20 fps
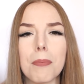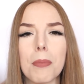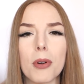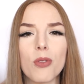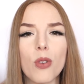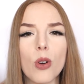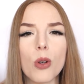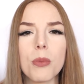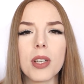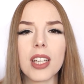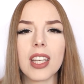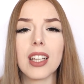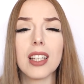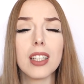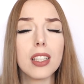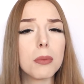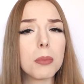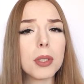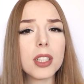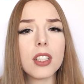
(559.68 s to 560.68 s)
performing a
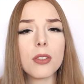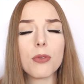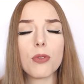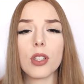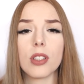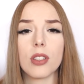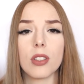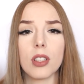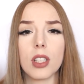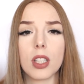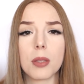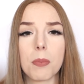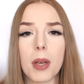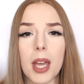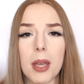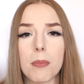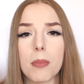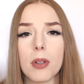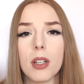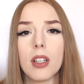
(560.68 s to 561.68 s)
little bit different on this
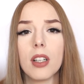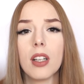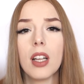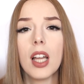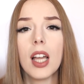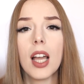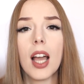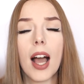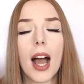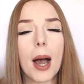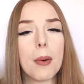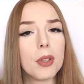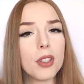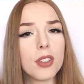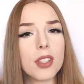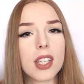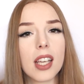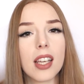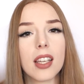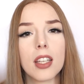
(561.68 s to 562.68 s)
paper. I'm not
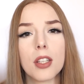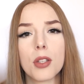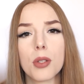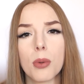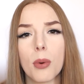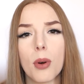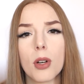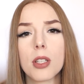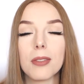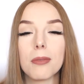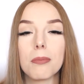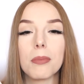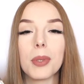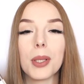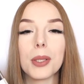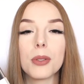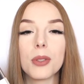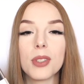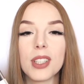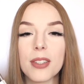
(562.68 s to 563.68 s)
saying it's worse,
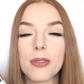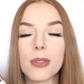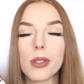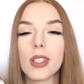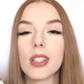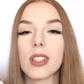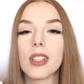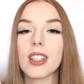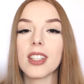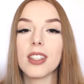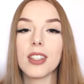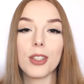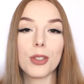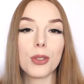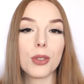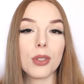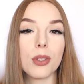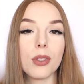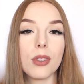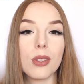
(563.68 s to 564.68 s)
but you definitely need
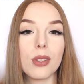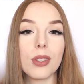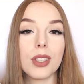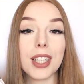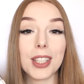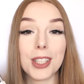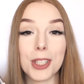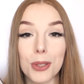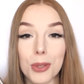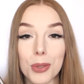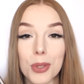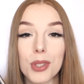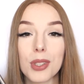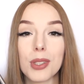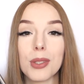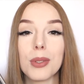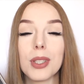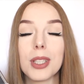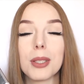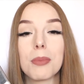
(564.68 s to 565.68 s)
to get used
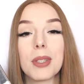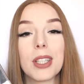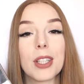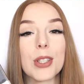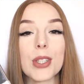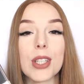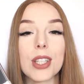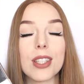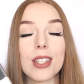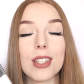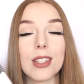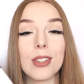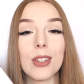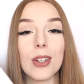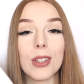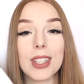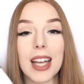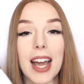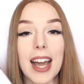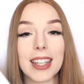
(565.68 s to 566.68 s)
to it, because it's
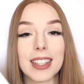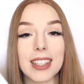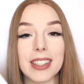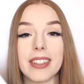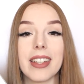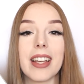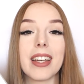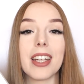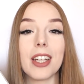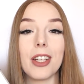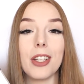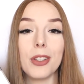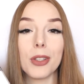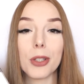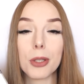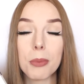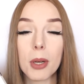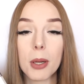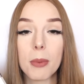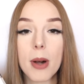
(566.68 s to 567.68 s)
not acting like a
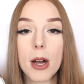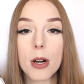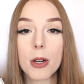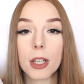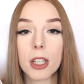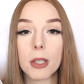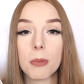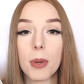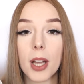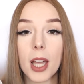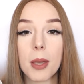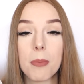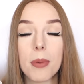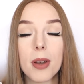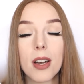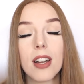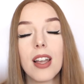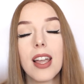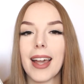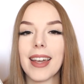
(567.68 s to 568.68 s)
normal marker
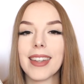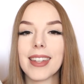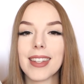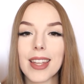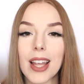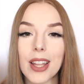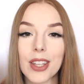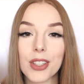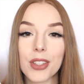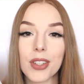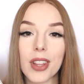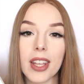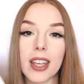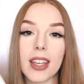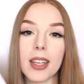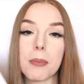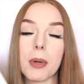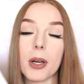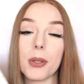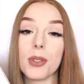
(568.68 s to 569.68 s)
paper. And another
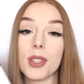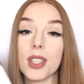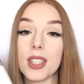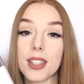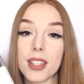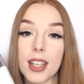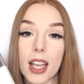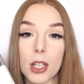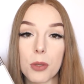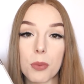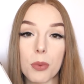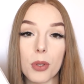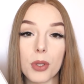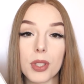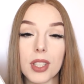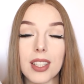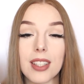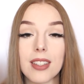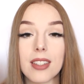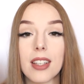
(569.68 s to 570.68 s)
thing about these
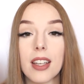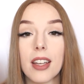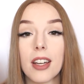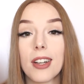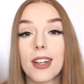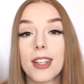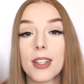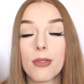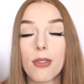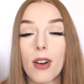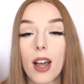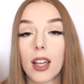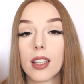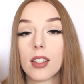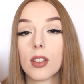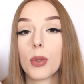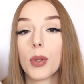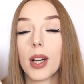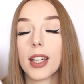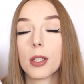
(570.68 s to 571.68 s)
sketchbooks is they are in
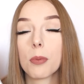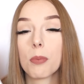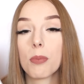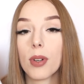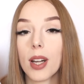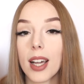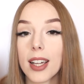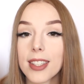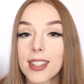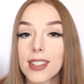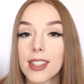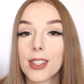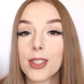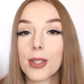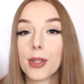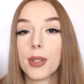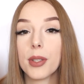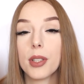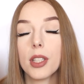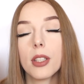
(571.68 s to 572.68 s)
fact quite pricey,
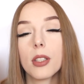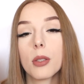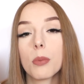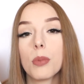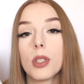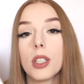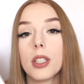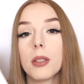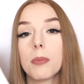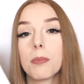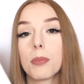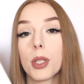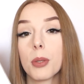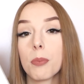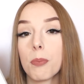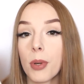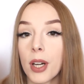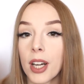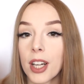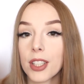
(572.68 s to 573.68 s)
so you need to be
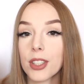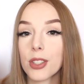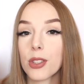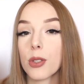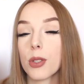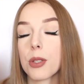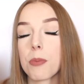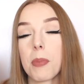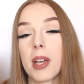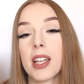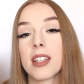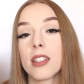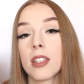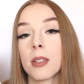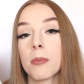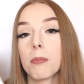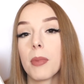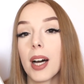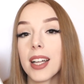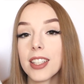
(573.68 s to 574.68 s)
prepared to spend
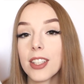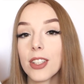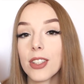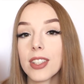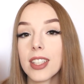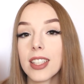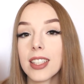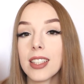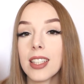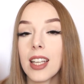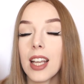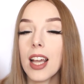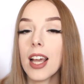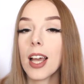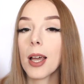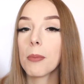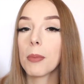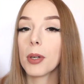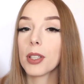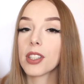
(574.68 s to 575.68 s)
some money on it.
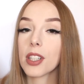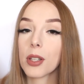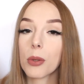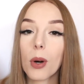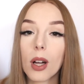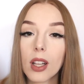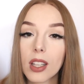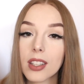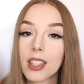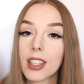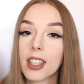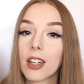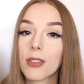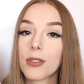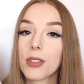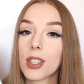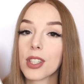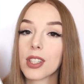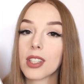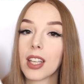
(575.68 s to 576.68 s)
But the quality of
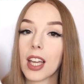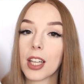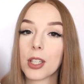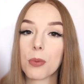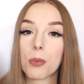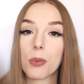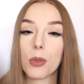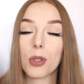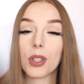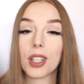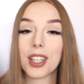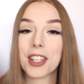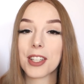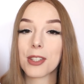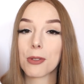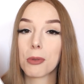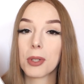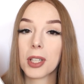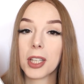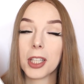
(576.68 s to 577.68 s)
the sketchbook is
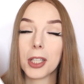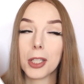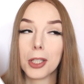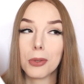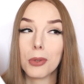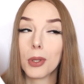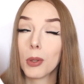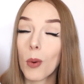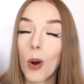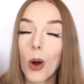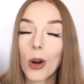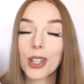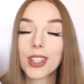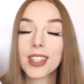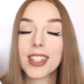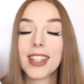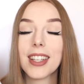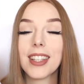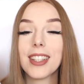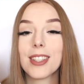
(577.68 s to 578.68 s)
really
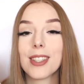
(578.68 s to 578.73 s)
rewarding,